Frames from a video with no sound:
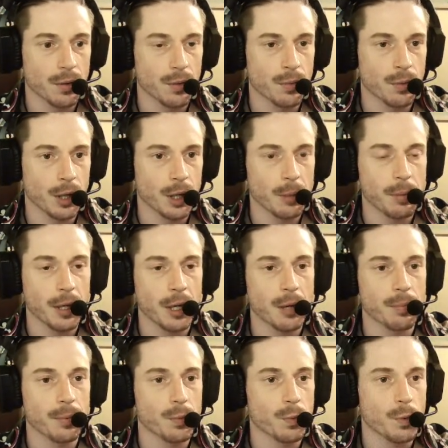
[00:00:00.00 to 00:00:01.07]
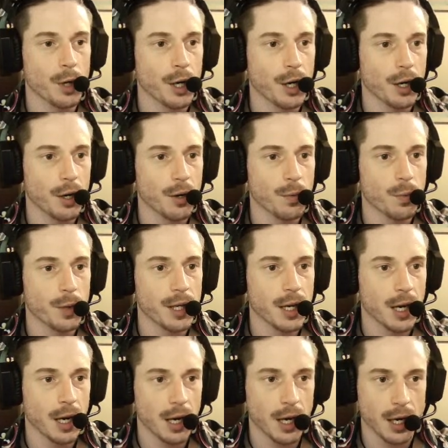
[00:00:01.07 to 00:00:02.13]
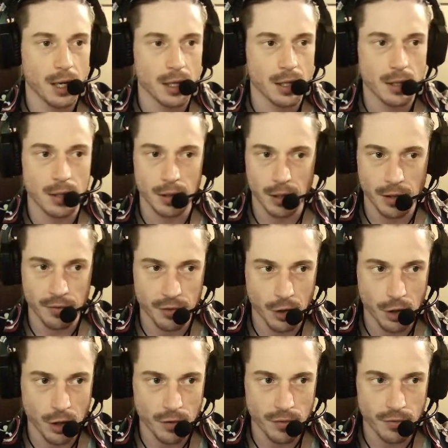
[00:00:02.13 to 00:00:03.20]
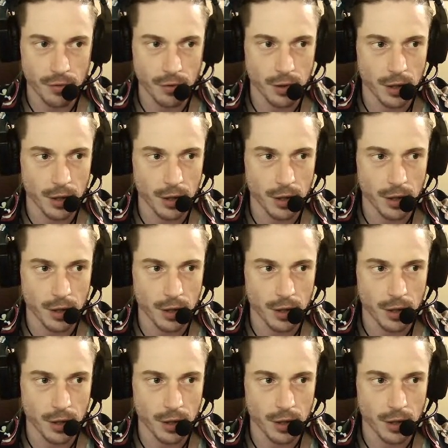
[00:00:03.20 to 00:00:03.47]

we're gonna pick up where we had left off.